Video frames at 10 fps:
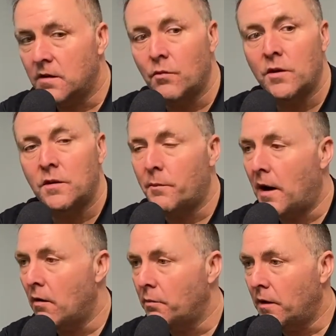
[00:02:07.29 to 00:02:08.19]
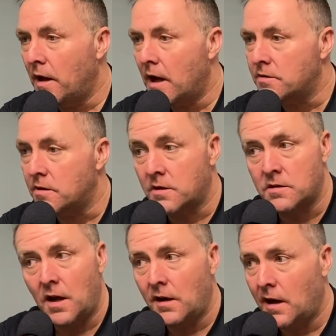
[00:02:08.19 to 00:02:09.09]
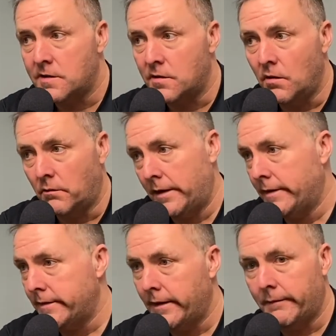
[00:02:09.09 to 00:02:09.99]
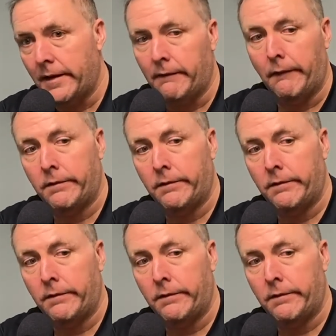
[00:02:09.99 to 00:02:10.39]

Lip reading: To what the power play actually, because a lot of guys don't. Well, it's not me. Well,